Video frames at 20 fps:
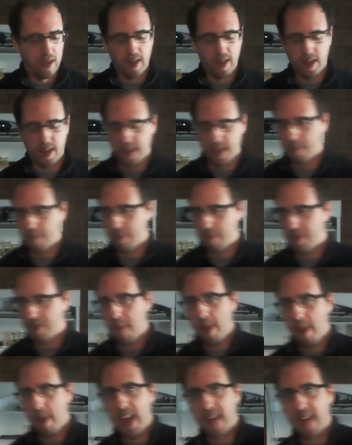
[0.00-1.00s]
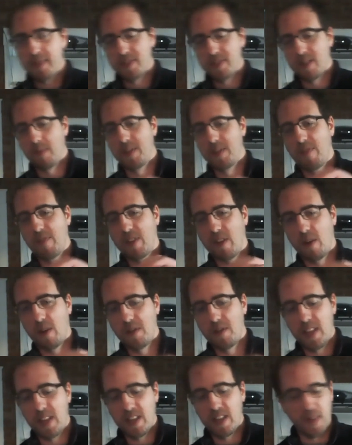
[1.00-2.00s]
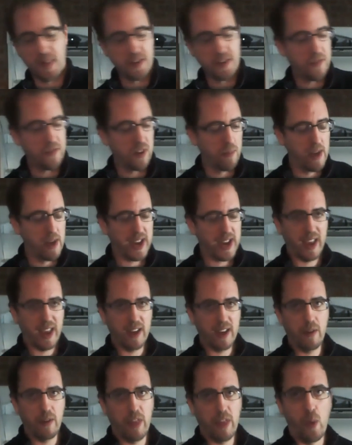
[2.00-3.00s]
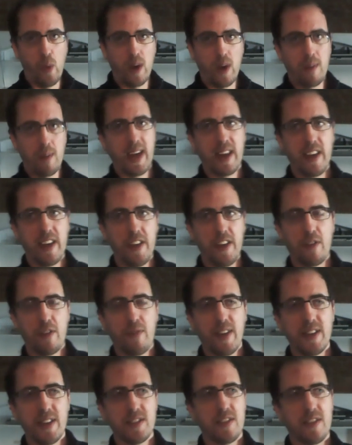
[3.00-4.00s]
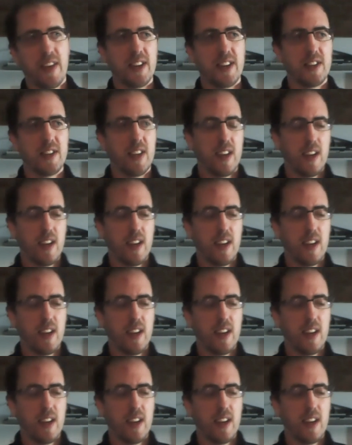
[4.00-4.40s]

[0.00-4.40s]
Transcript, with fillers: um, they may have some difficulty, especially if they're making they want to make an interface that